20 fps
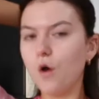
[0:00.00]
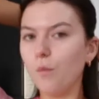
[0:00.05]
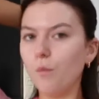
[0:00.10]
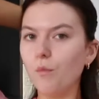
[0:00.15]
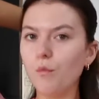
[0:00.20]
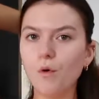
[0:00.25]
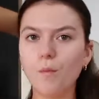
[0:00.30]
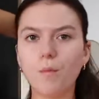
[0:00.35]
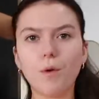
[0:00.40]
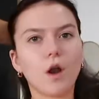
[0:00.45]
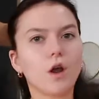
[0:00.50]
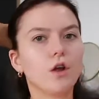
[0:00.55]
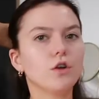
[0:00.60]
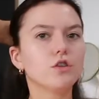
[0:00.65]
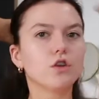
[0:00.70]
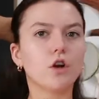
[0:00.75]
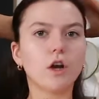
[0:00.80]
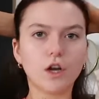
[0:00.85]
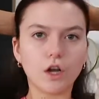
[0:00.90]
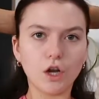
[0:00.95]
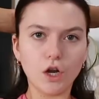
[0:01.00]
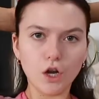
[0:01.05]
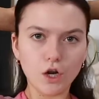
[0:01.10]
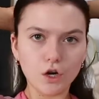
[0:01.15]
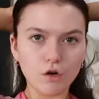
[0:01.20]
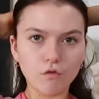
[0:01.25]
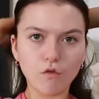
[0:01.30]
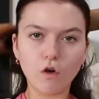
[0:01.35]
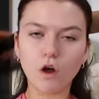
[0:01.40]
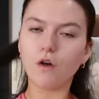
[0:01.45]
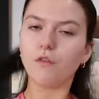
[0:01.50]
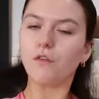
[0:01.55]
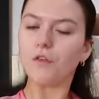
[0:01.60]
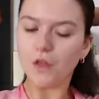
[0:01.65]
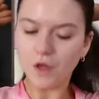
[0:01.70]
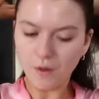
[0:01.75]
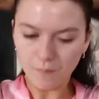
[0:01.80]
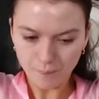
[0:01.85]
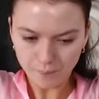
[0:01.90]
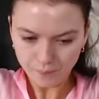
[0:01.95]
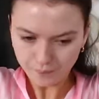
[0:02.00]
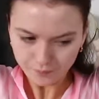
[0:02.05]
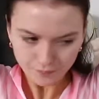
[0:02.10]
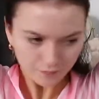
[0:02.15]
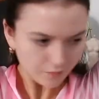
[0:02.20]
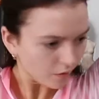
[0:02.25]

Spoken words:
more blow dried look rather than